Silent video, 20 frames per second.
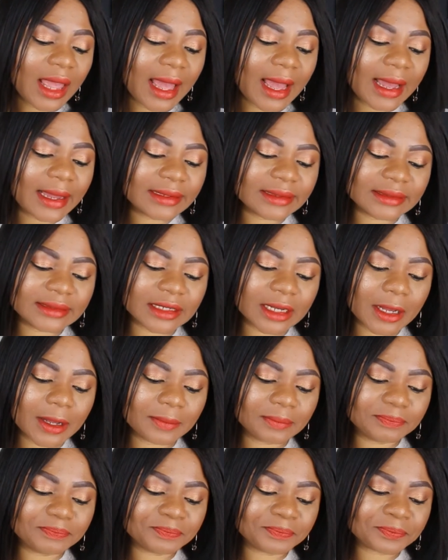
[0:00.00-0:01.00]
And
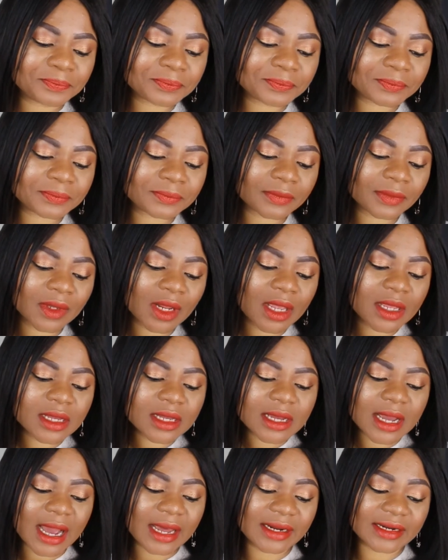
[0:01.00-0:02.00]

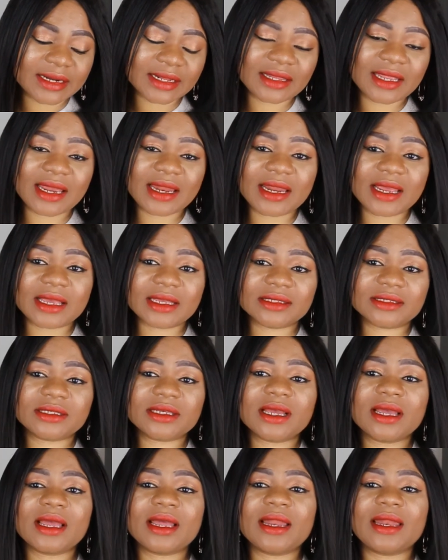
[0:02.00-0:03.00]
another thing
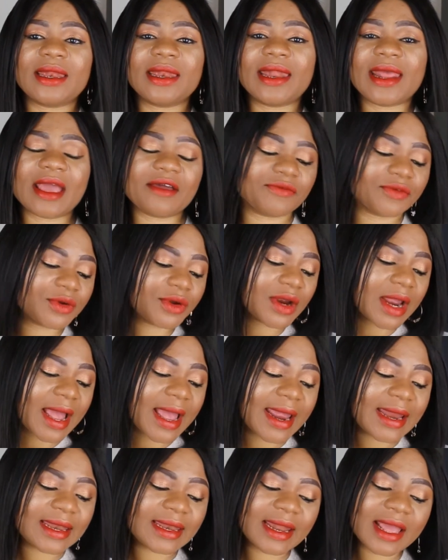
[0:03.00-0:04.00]
is,
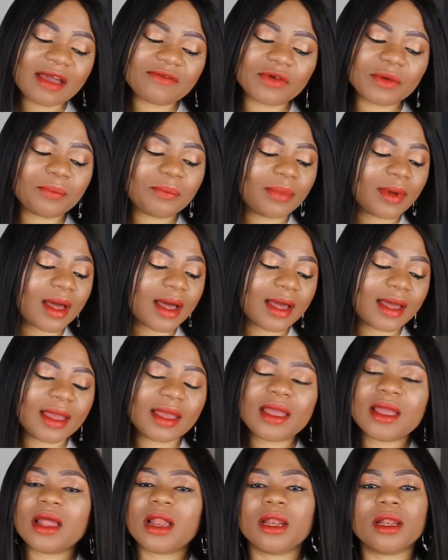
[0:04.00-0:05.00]
I never
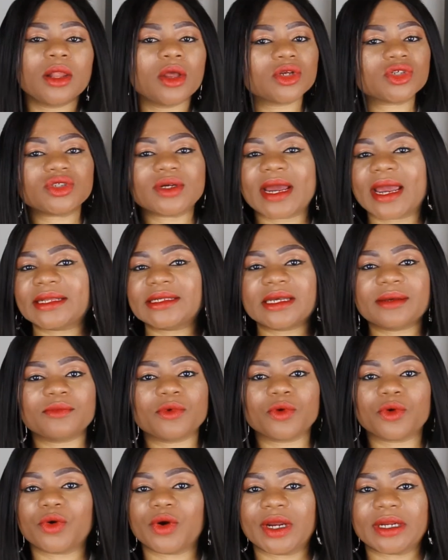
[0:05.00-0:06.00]
buy luxury
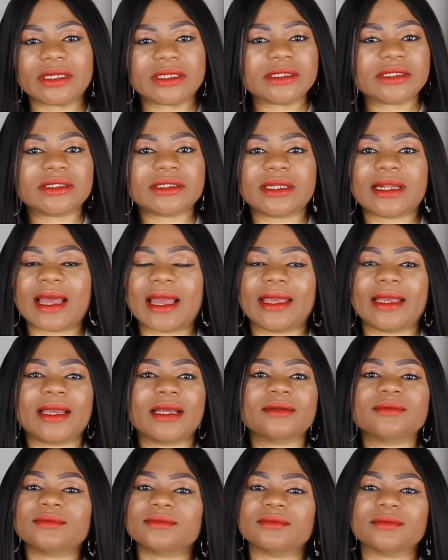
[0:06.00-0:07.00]
item on credit.
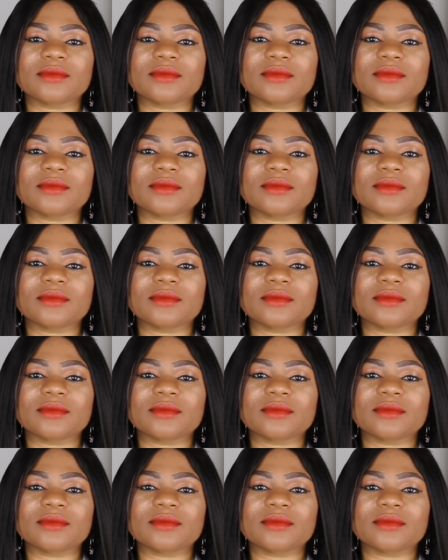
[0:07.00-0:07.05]
Like,